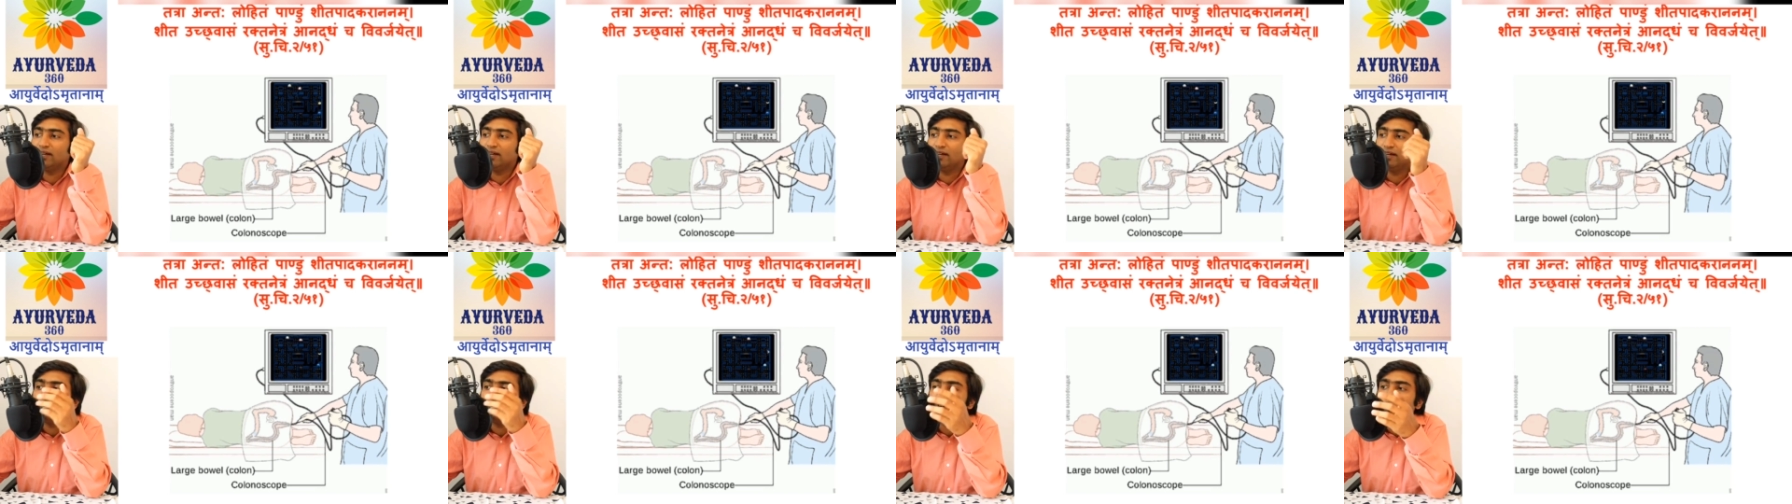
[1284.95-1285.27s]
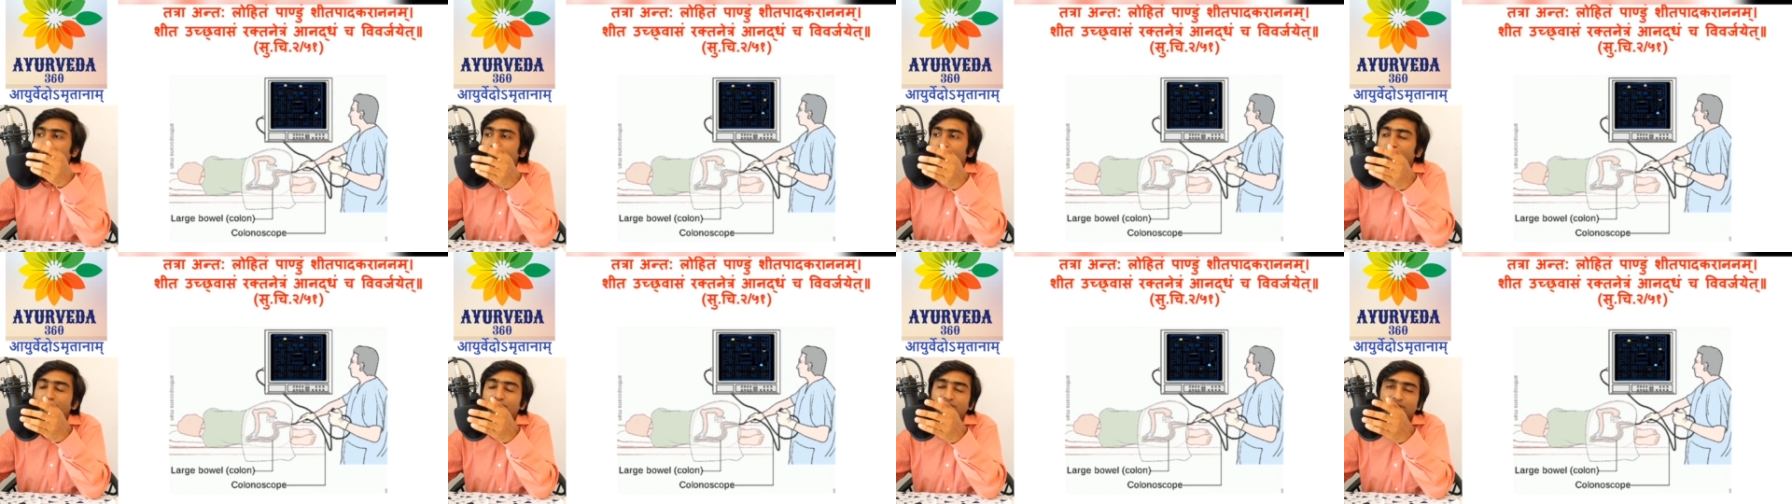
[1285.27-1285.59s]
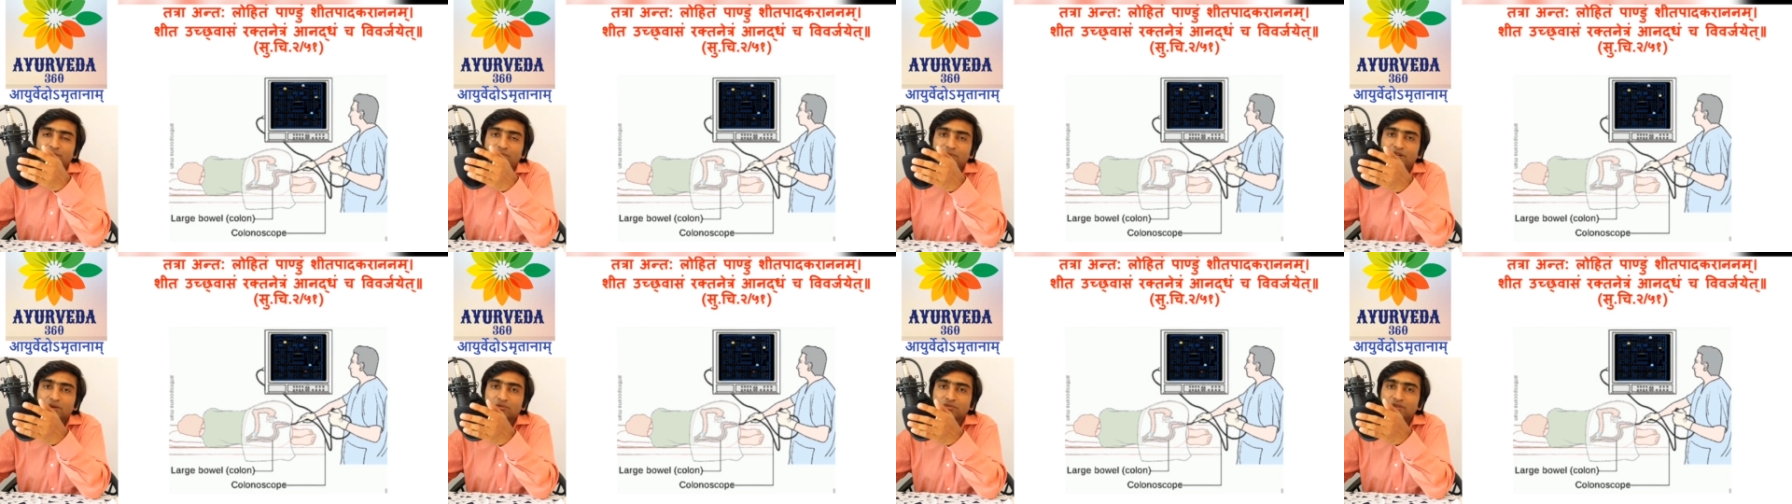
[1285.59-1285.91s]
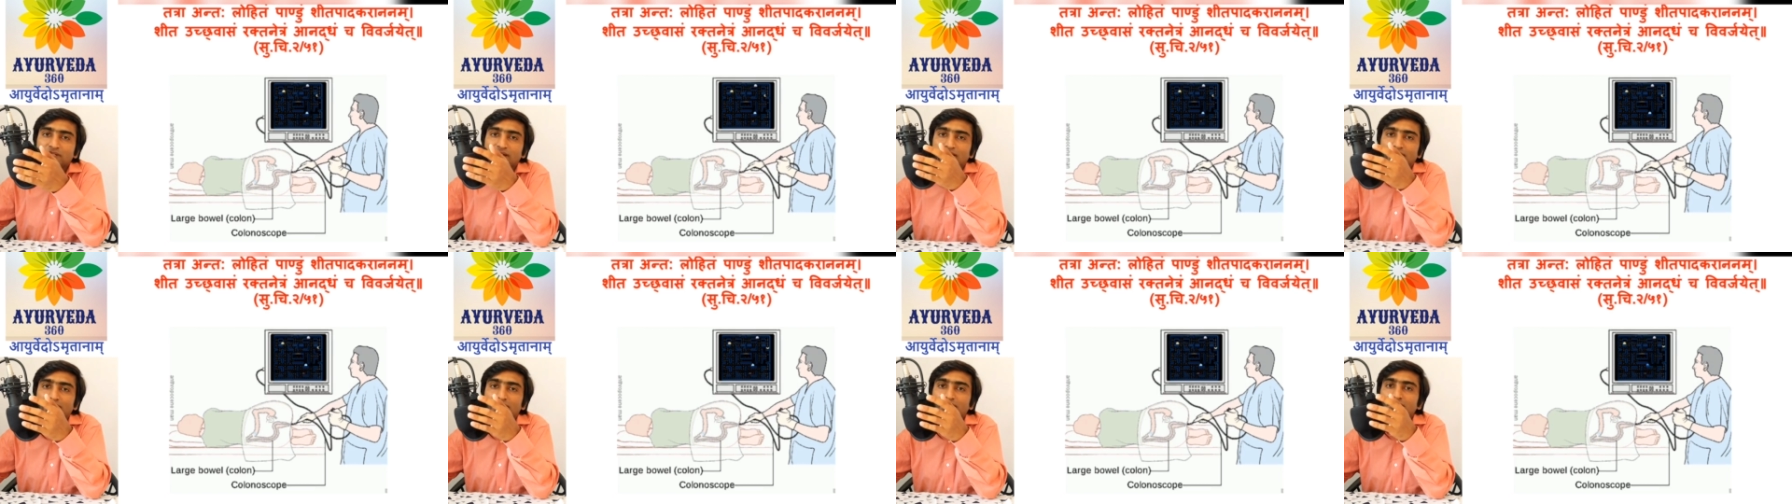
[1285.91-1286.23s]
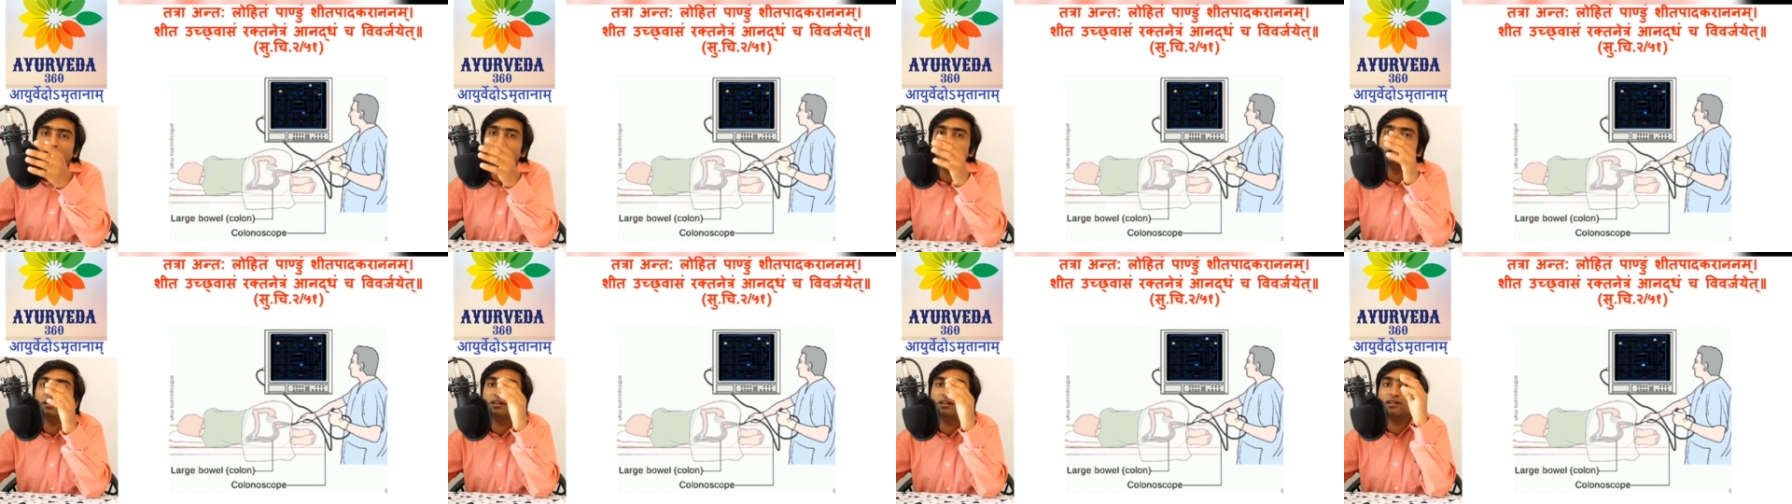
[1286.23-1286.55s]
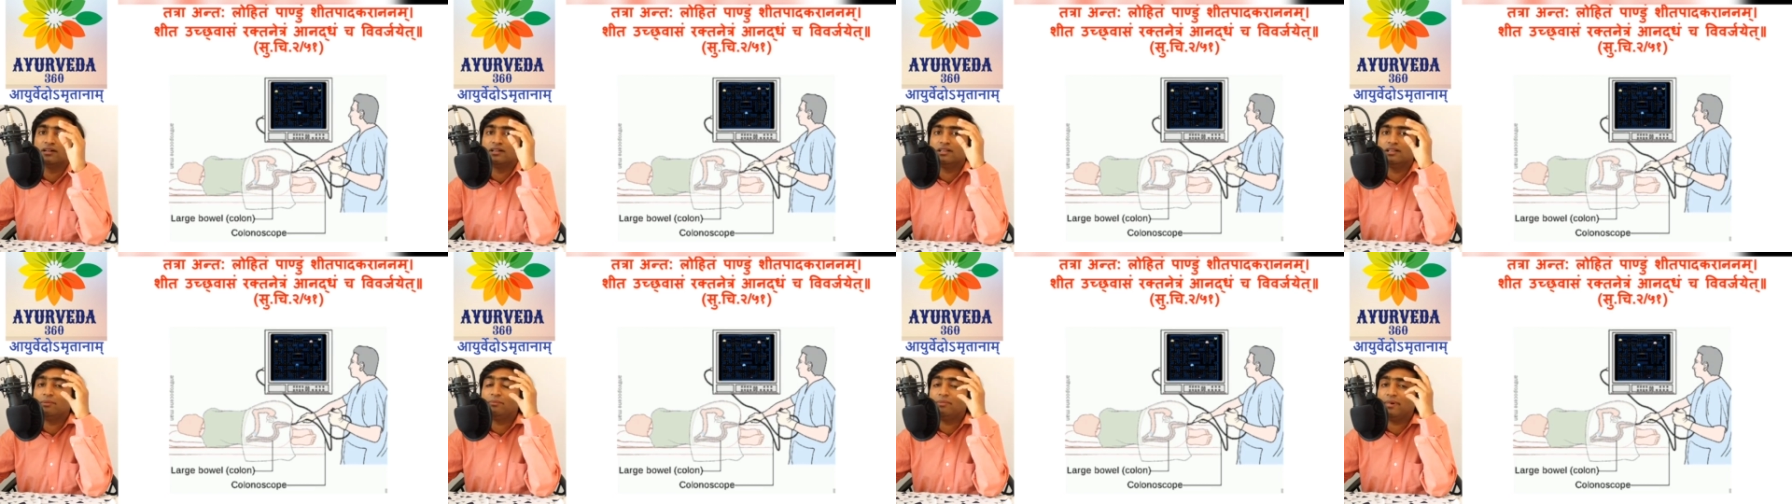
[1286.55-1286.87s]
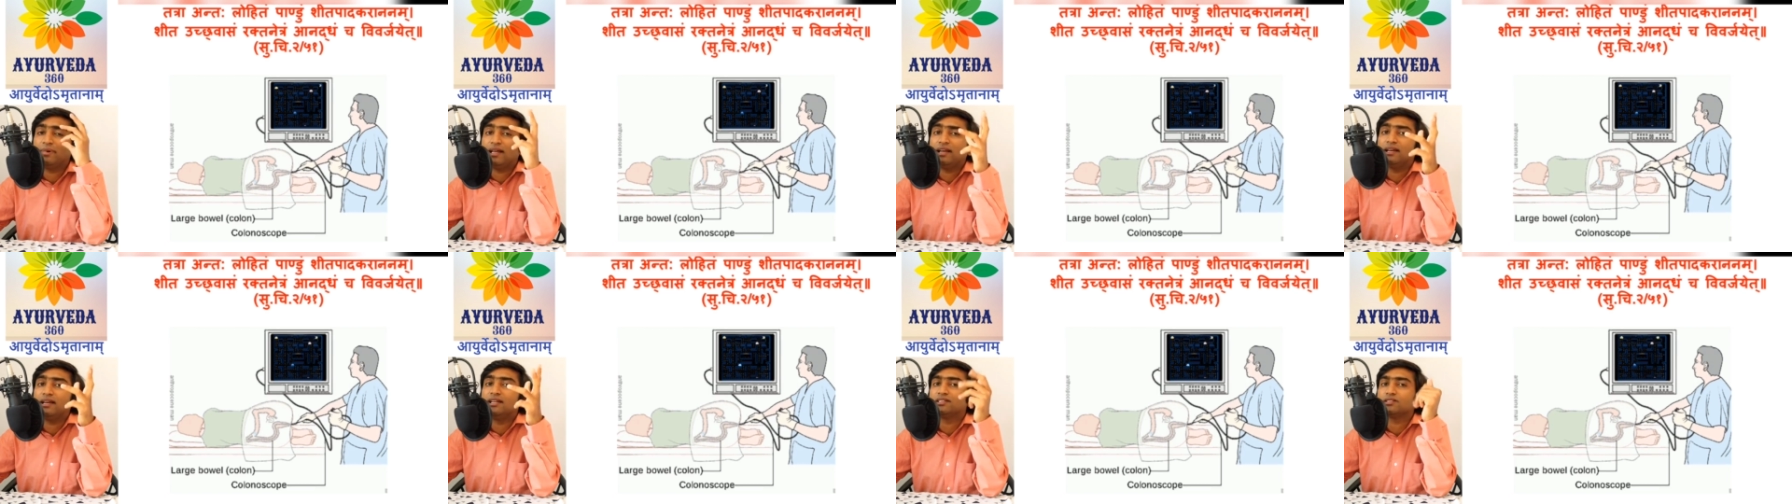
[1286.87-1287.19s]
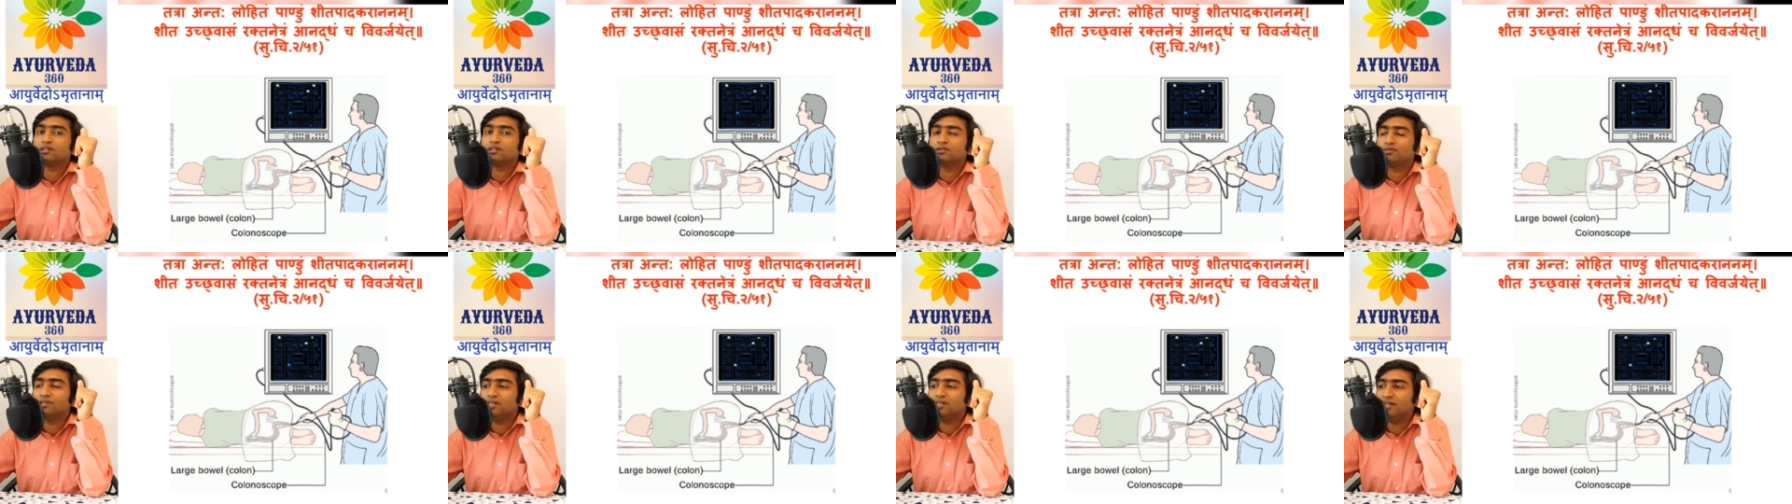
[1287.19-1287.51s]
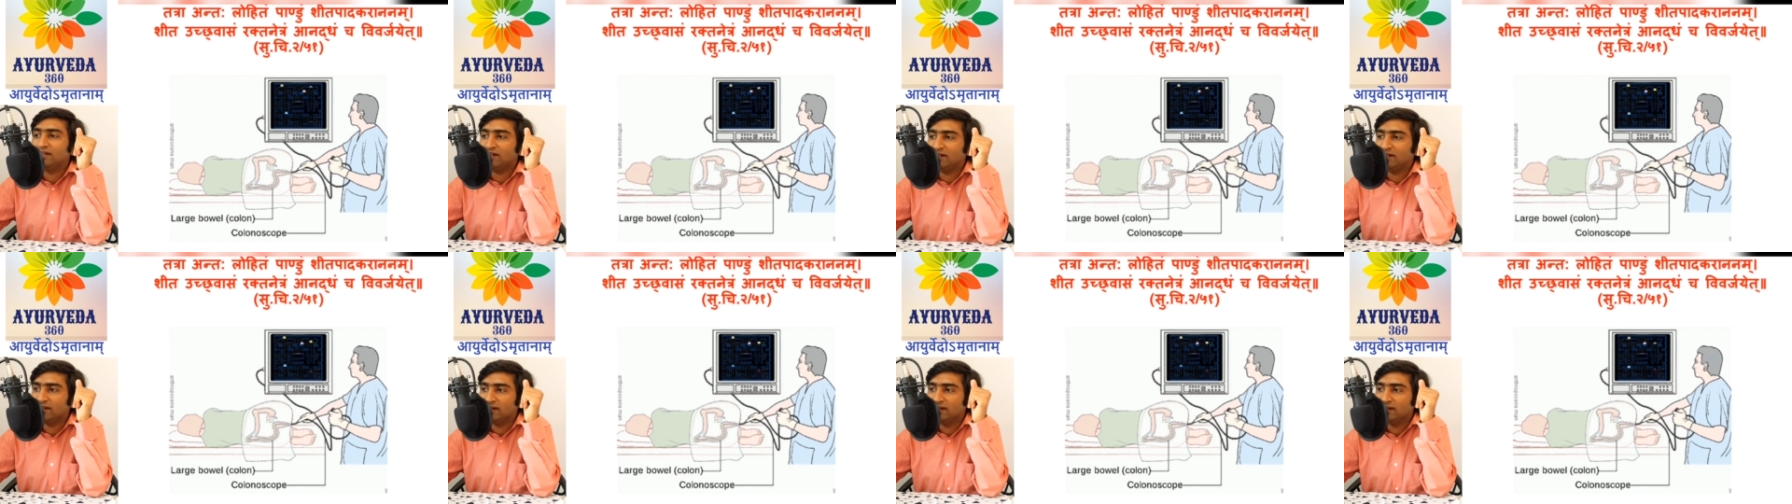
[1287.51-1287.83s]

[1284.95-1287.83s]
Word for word: will lead to symptoms like the paleness of the